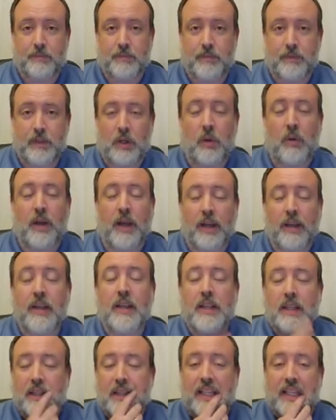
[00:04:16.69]
Okay,
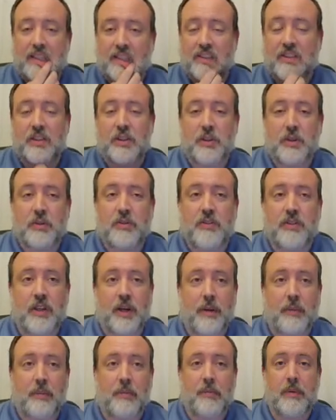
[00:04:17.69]
let's do
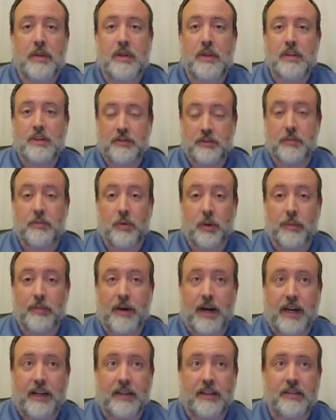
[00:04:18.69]
some more
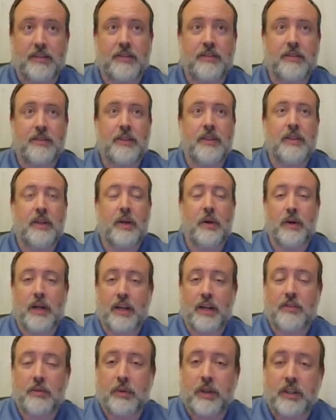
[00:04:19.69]
practice. Okay, so
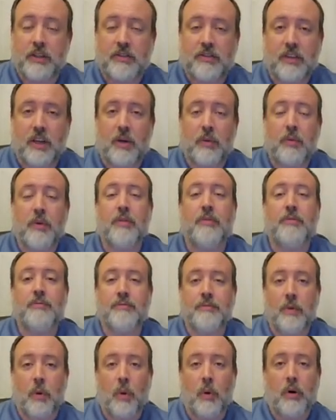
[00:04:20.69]
we're going to start with
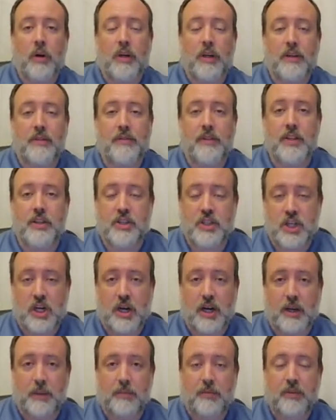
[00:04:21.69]
4 of the
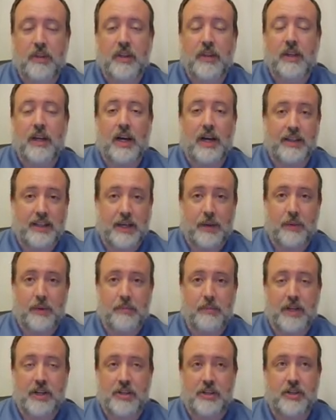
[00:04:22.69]
jobs that we
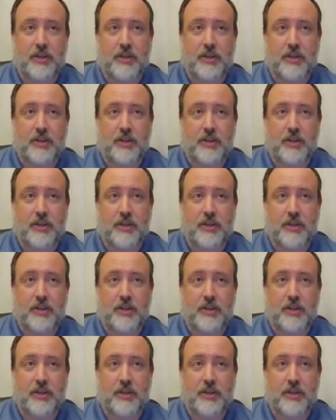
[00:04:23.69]
mentioned